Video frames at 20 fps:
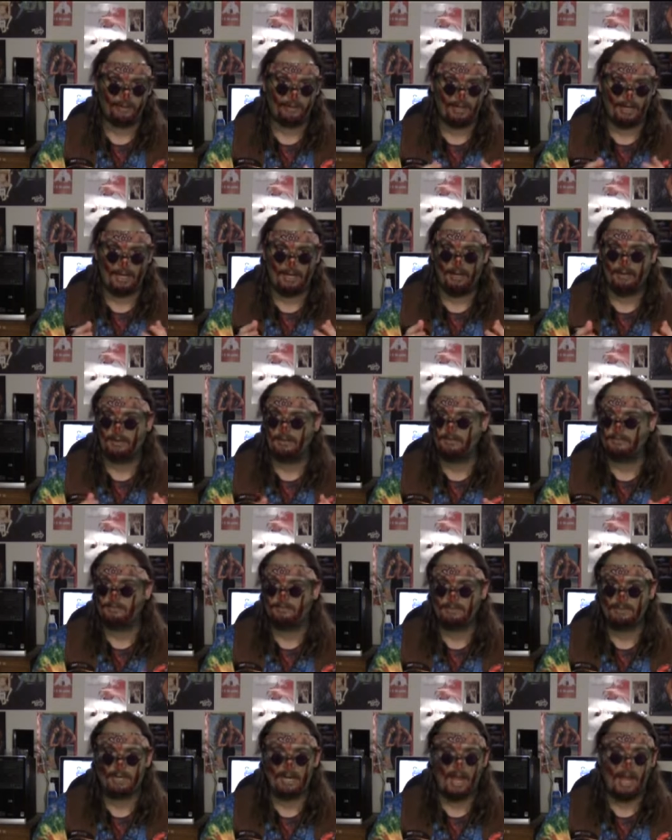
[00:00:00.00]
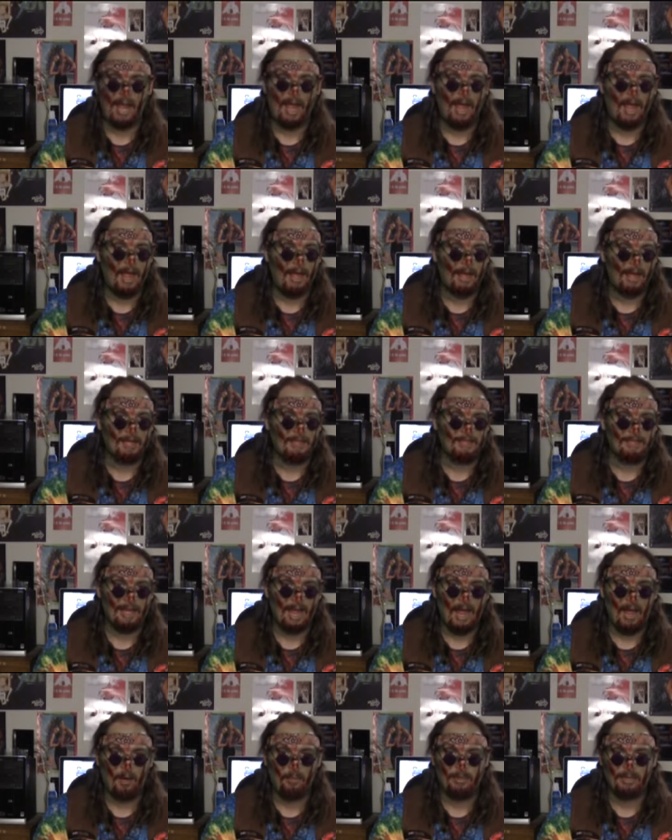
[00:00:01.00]
later today, I guess
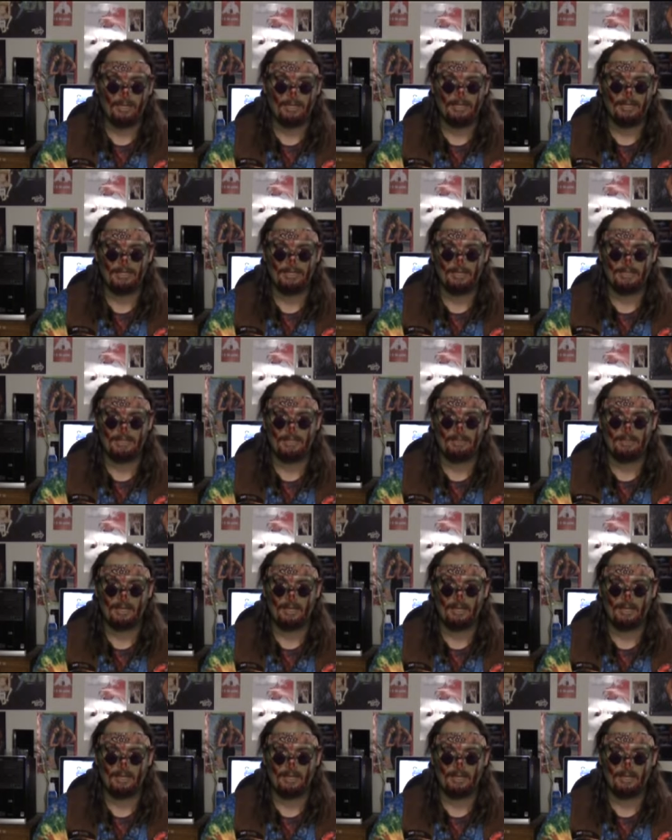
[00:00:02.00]
now, because it's,